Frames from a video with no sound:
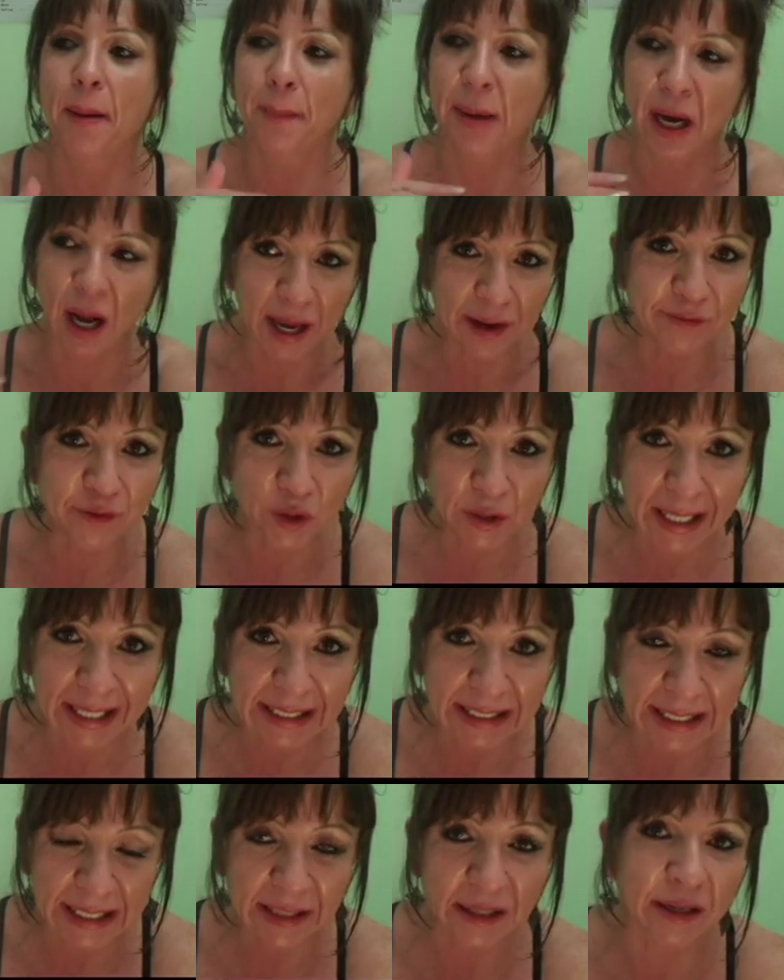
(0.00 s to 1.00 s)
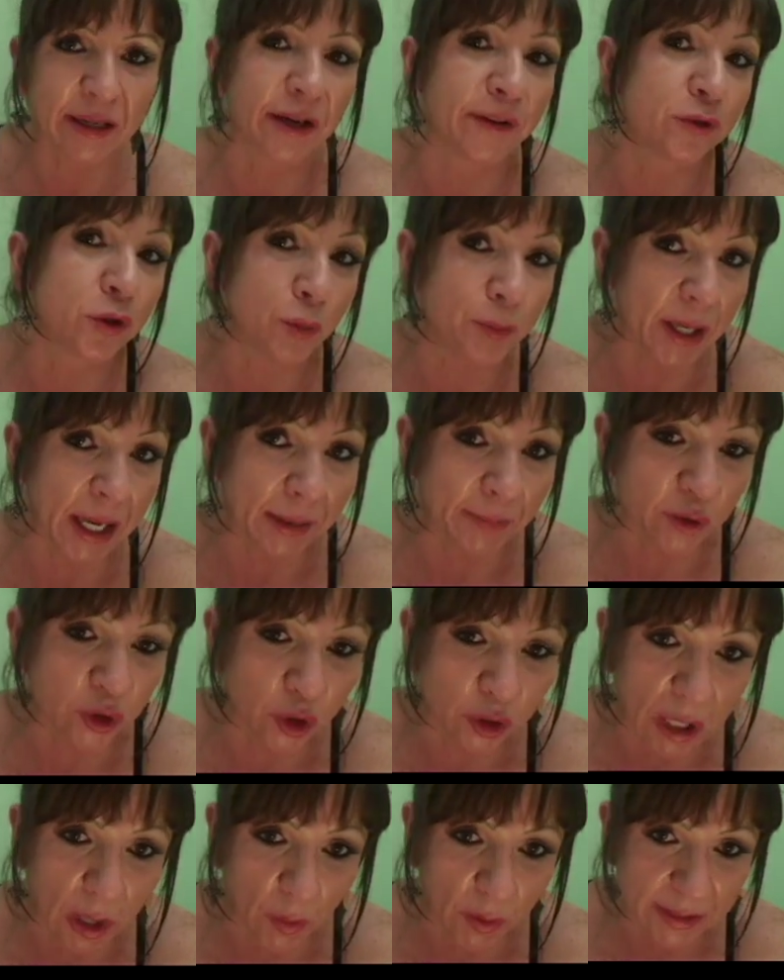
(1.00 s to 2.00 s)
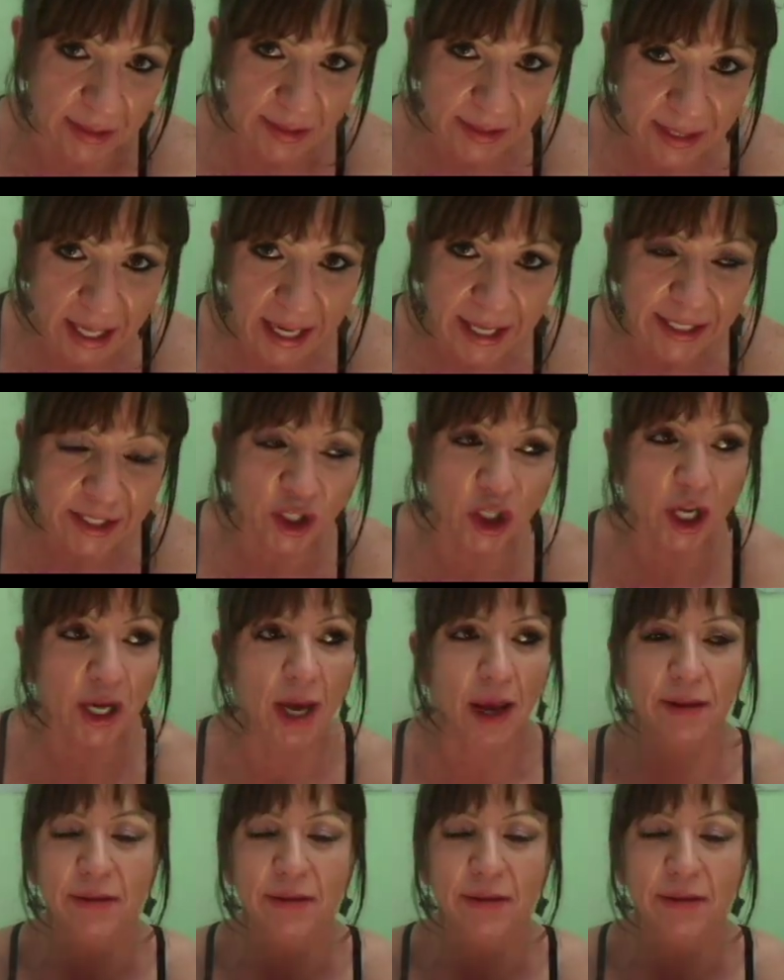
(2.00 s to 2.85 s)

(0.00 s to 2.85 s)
but I have to get lean enough to be able to go on stage,